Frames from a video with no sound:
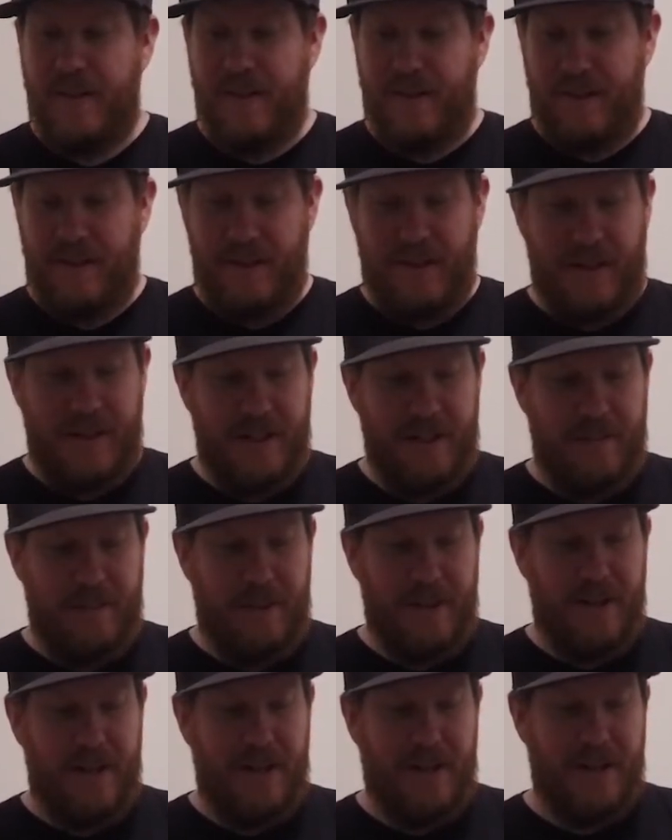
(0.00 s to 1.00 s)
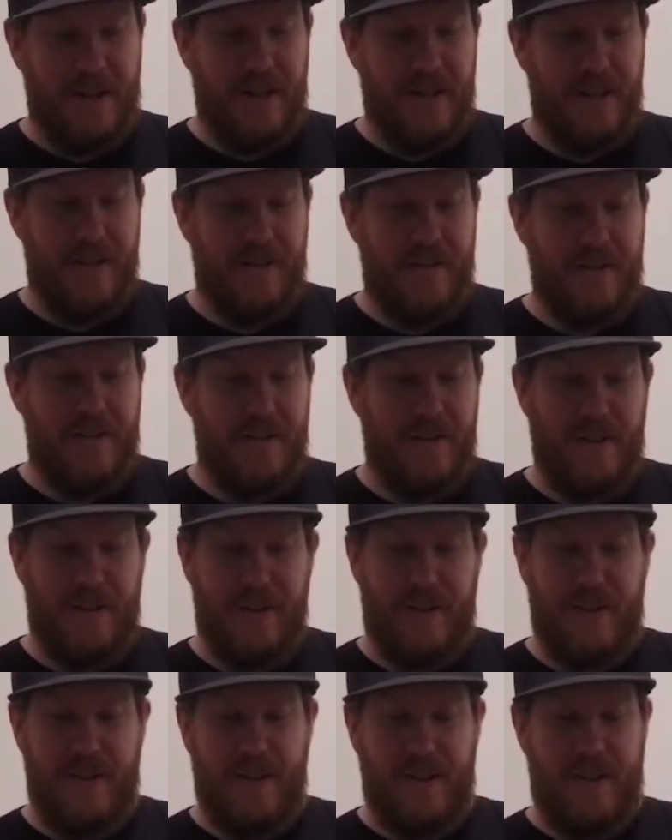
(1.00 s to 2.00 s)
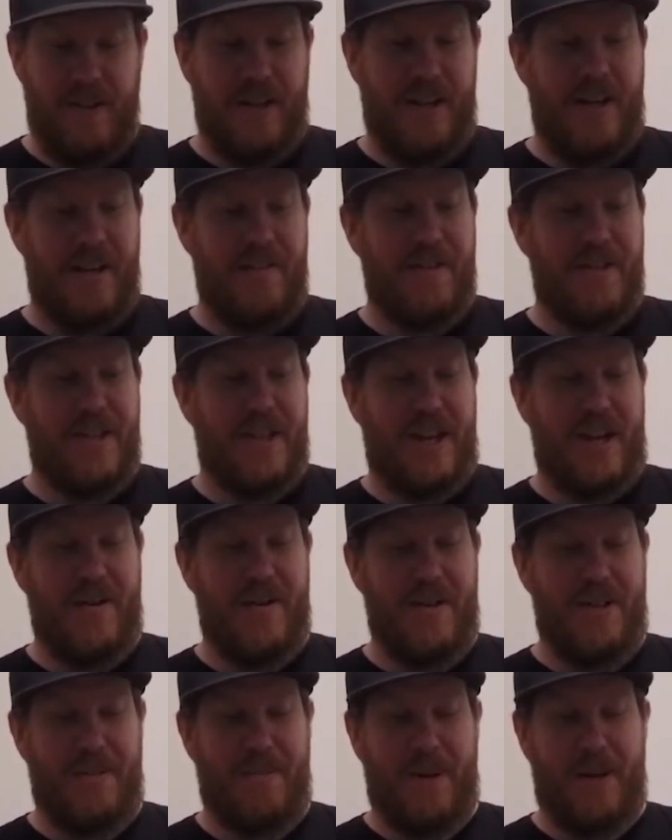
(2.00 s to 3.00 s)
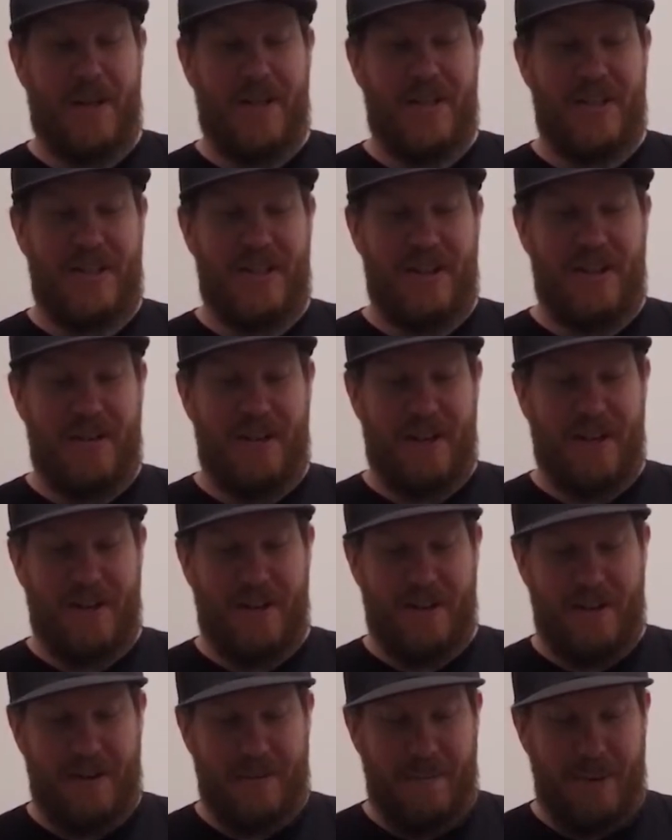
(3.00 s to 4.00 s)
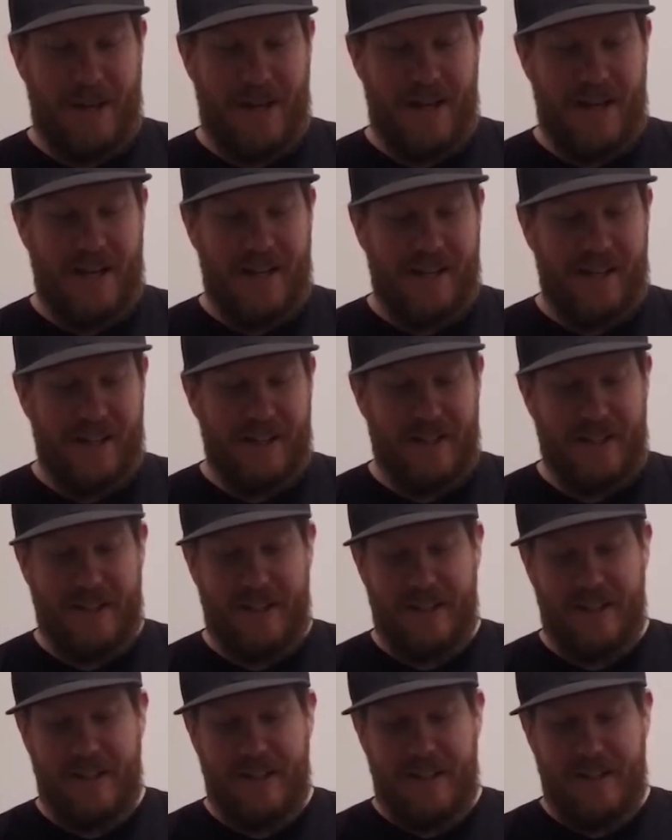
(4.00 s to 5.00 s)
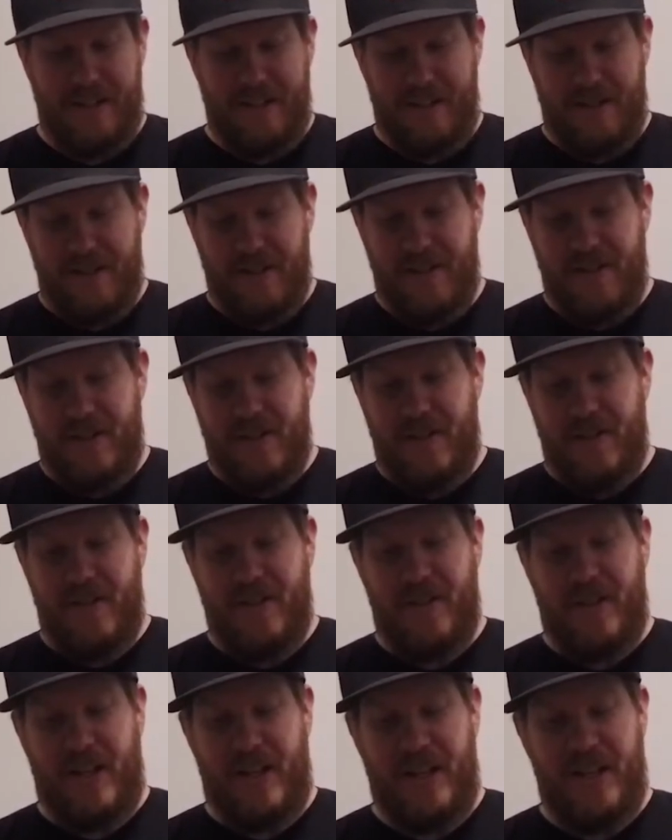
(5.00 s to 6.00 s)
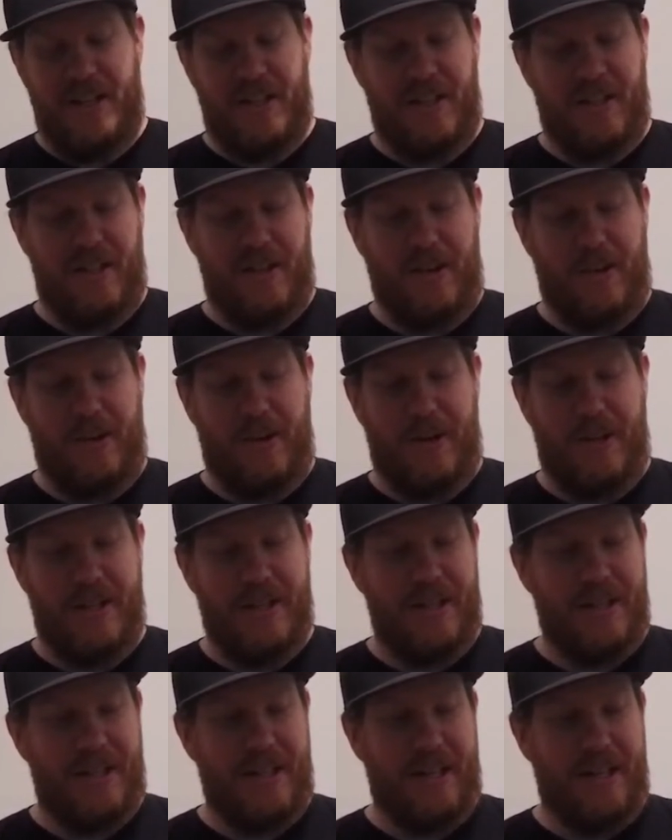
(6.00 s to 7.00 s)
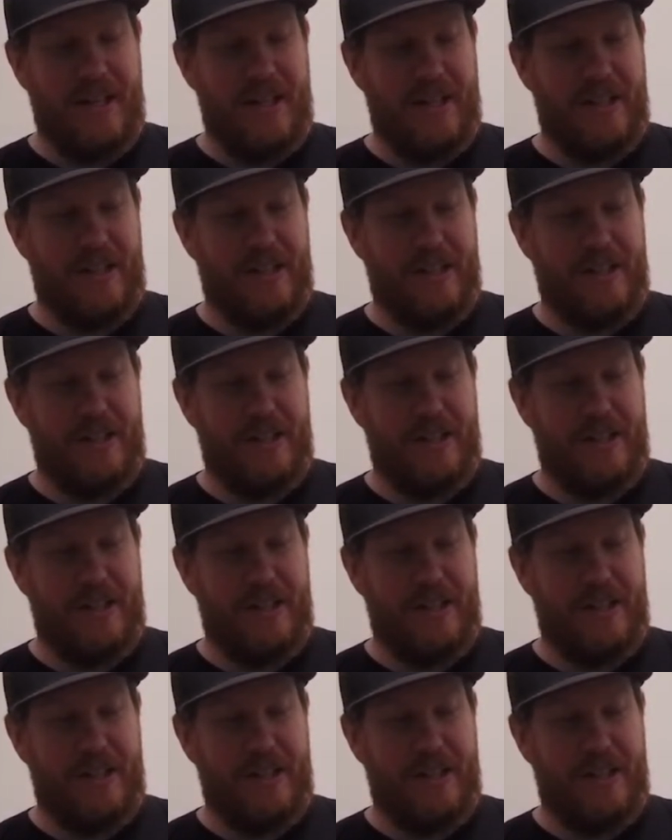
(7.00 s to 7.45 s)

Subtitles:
Nice bag. You can even tell just by the sewing on the bags that this is a quality tent.